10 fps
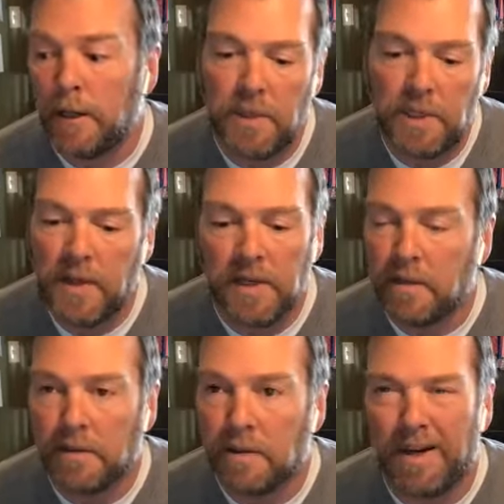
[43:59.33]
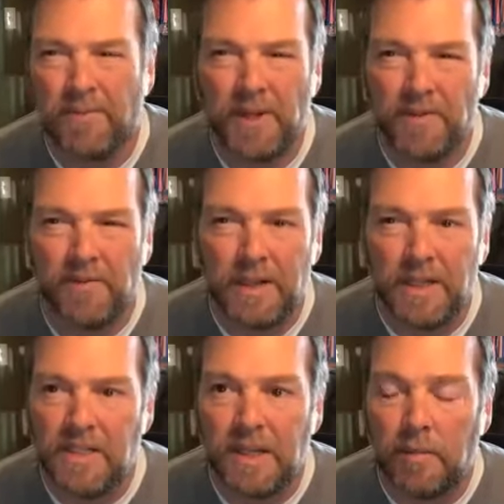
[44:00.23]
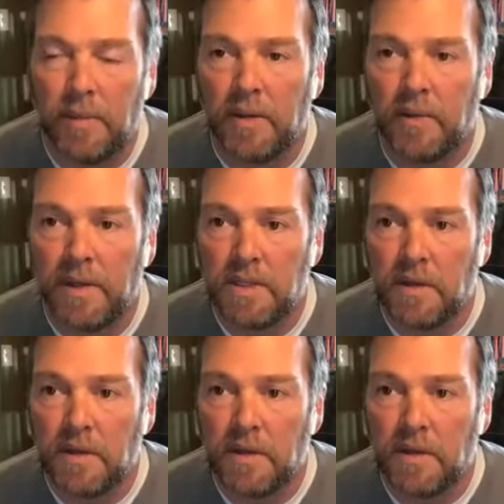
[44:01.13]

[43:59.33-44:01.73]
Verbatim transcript: But they didn't come here for an ESOP, anyways.